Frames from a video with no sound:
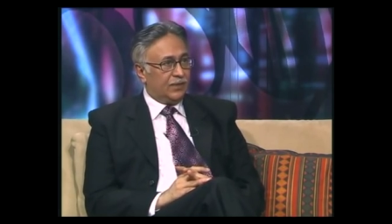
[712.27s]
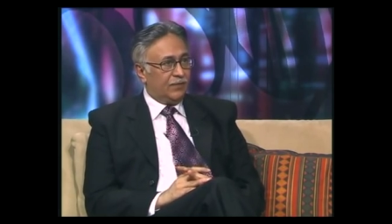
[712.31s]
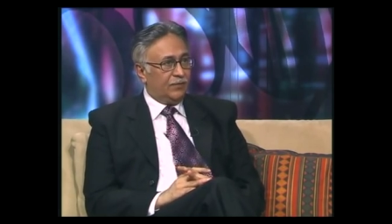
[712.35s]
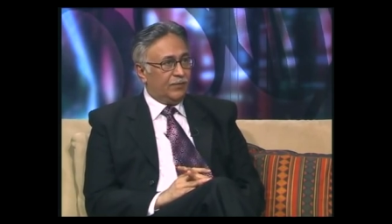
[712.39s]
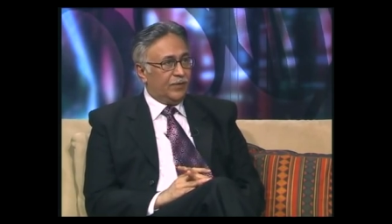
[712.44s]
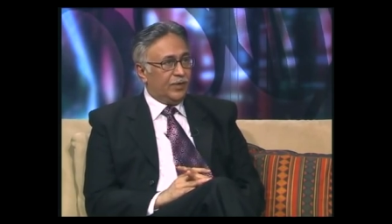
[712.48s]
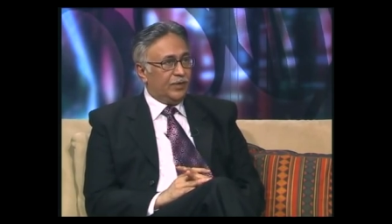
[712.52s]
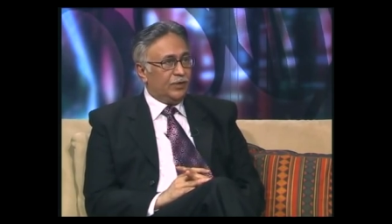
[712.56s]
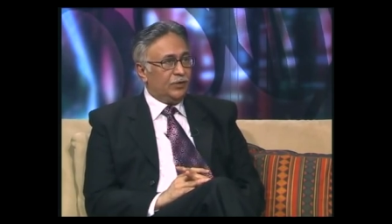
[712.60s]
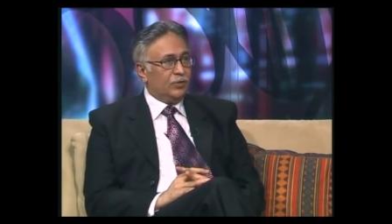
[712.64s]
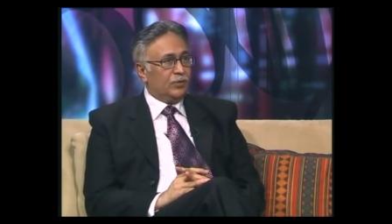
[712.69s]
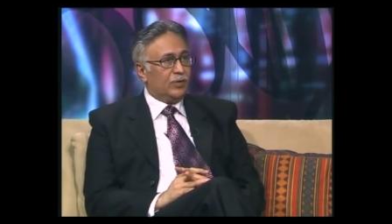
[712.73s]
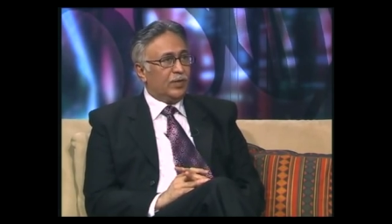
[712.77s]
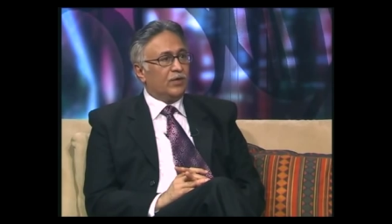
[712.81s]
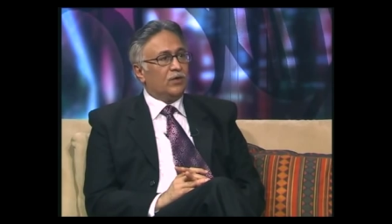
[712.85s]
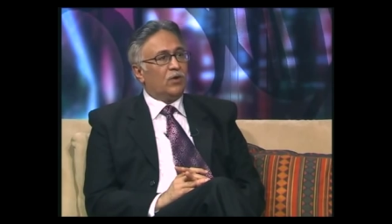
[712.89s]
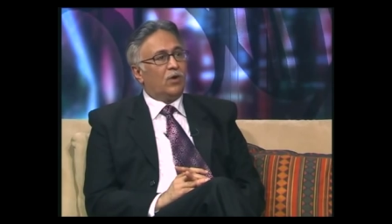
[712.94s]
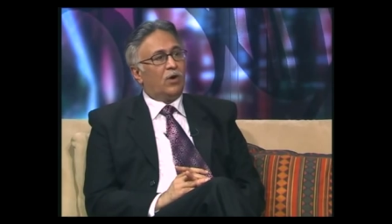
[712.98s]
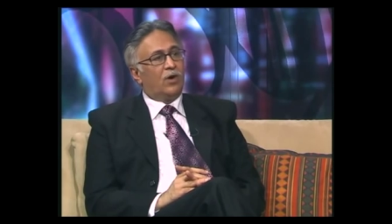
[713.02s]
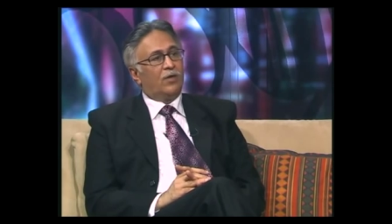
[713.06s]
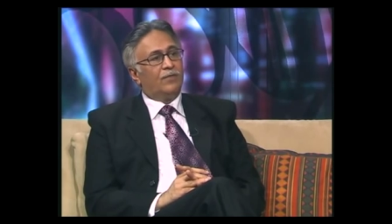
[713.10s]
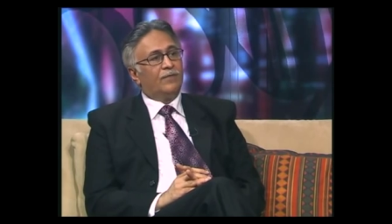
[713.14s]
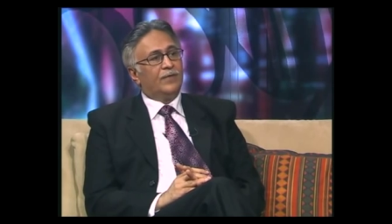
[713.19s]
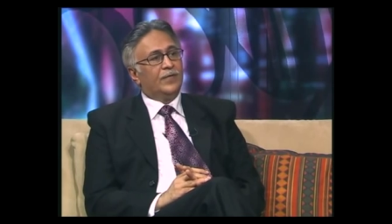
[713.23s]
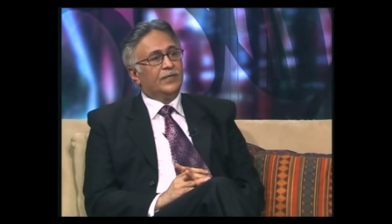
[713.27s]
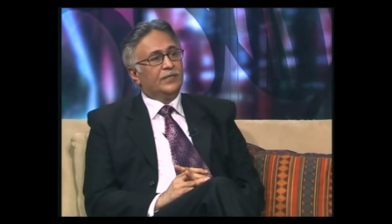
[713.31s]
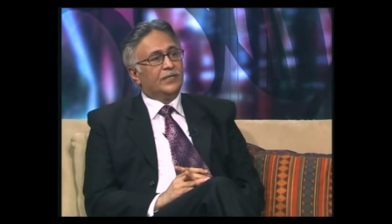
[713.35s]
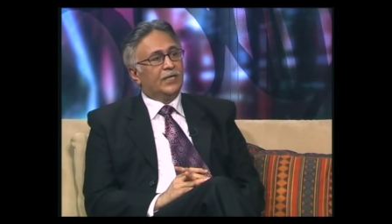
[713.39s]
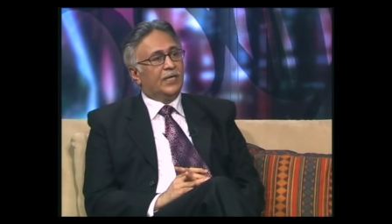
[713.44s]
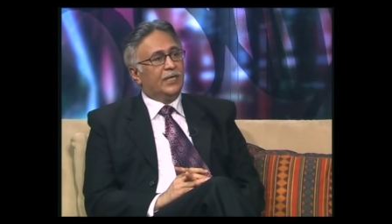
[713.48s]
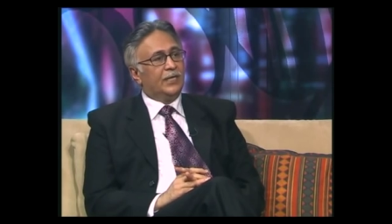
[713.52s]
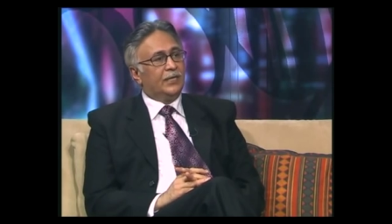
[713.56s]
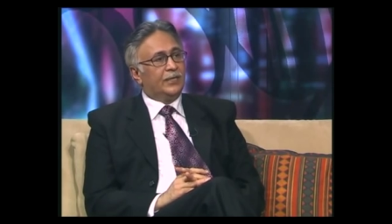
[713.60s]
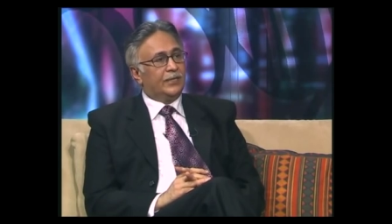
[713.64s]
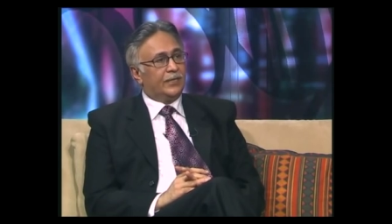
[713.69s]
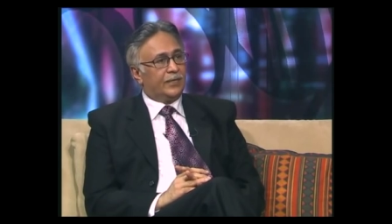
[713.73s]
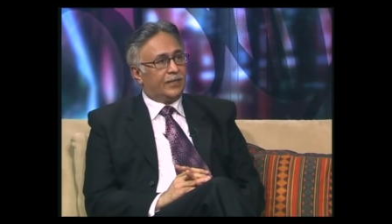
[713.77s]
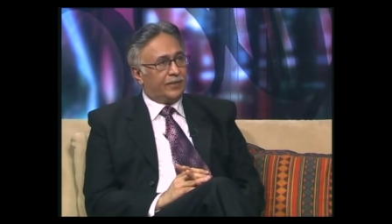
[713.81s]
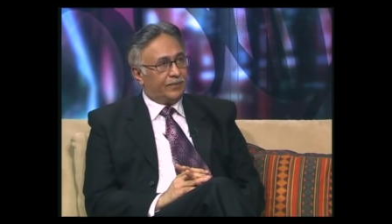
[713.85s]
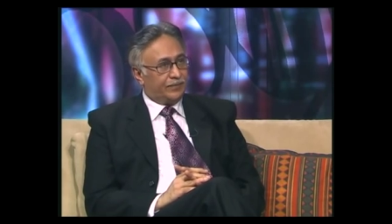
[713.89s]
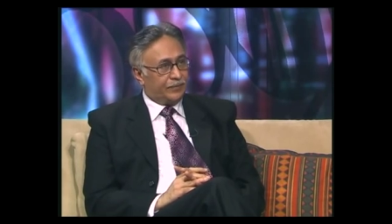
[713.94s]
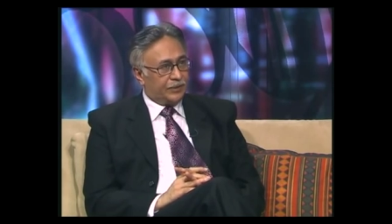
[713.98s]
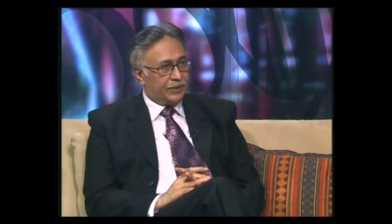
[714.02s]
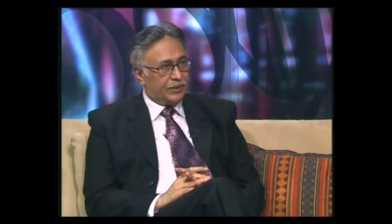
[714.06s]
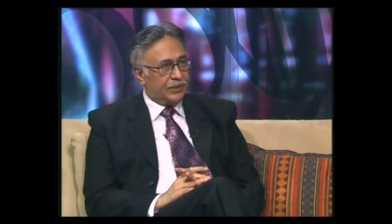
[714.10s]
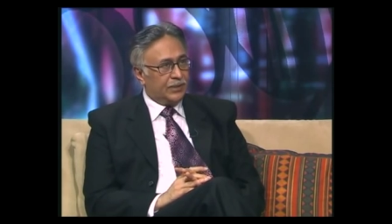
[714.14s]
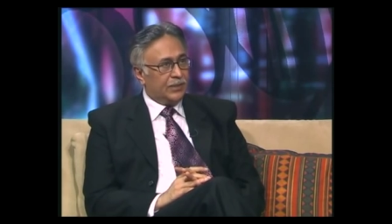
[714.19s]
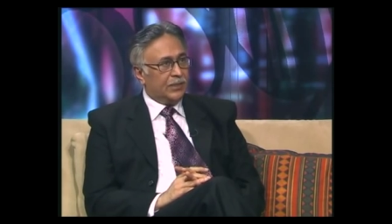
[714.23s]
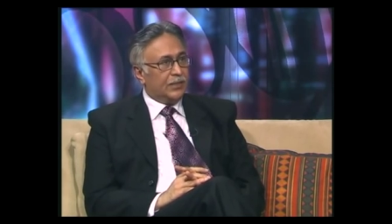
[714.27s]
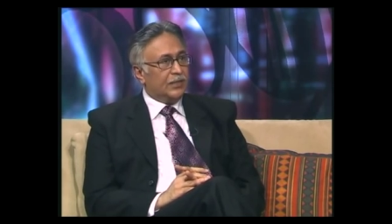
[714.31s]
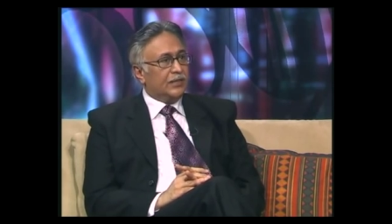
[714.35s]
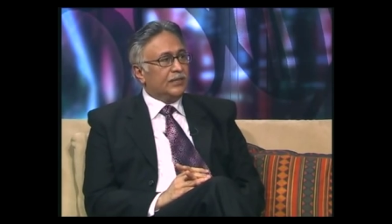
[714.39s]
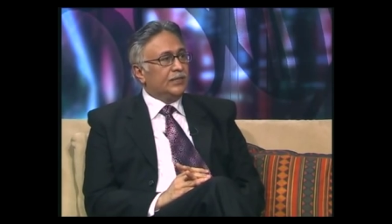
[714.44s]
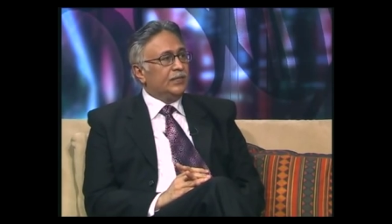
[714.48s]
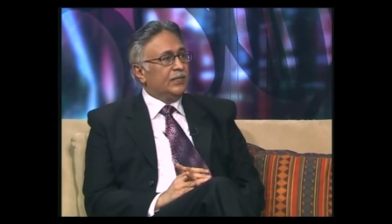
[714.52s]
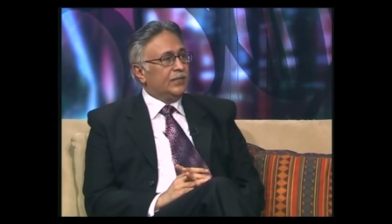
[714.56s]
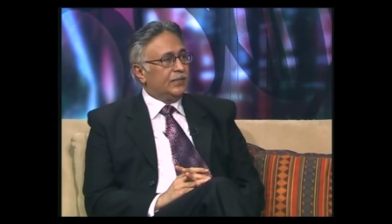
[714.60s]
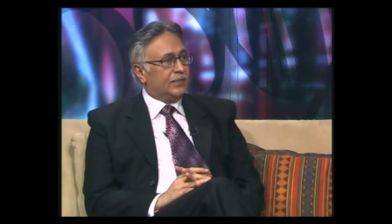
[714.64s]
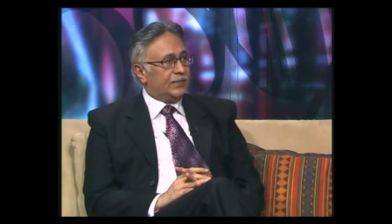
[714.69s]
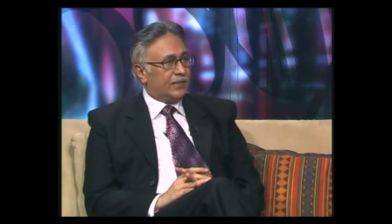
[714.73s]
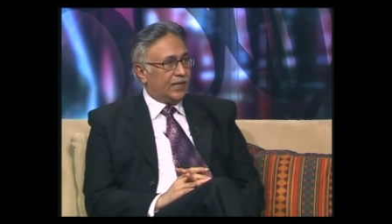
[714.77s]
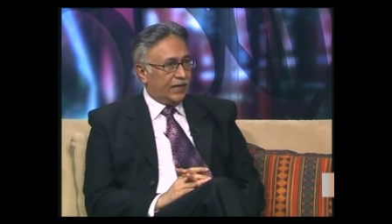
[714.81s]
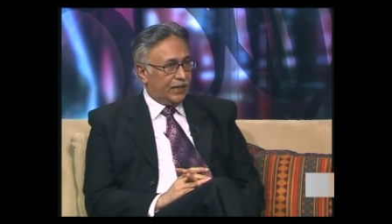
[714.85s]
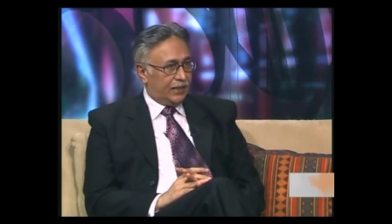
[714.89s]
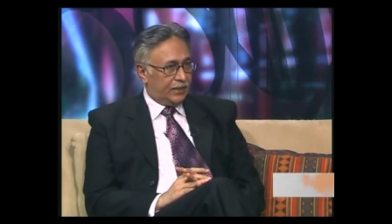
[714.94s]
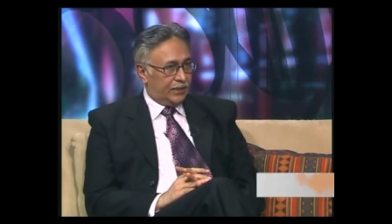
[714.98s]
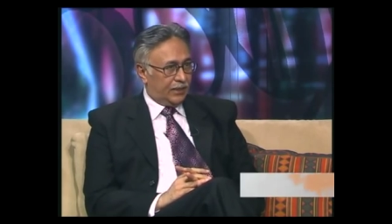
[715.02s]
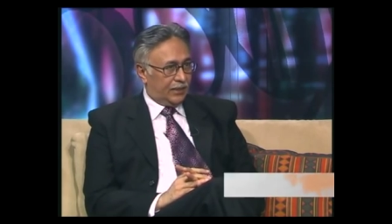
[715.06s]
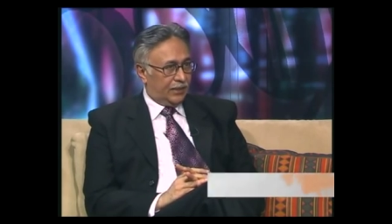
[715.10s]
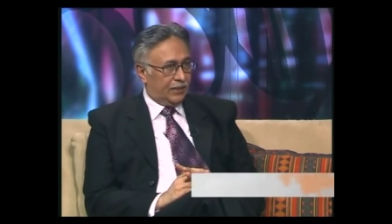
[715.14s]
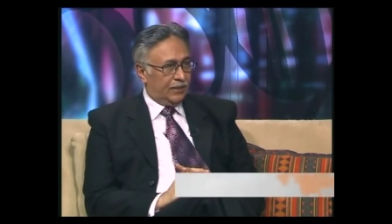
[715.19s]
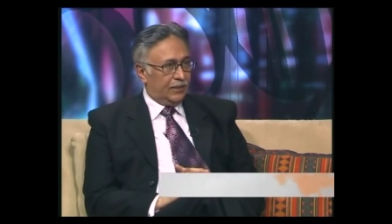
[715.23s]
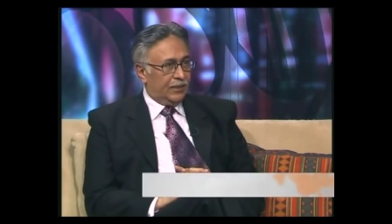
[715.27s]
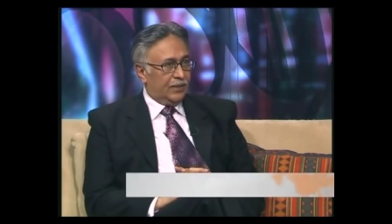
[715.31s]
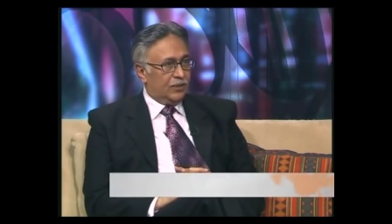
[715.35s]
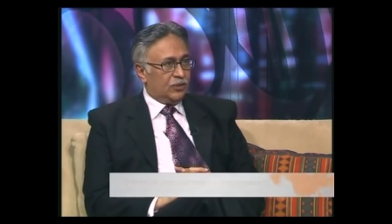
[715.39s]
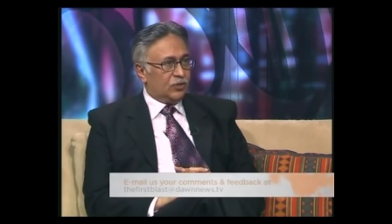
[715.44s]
where you can always interrupt the cycle.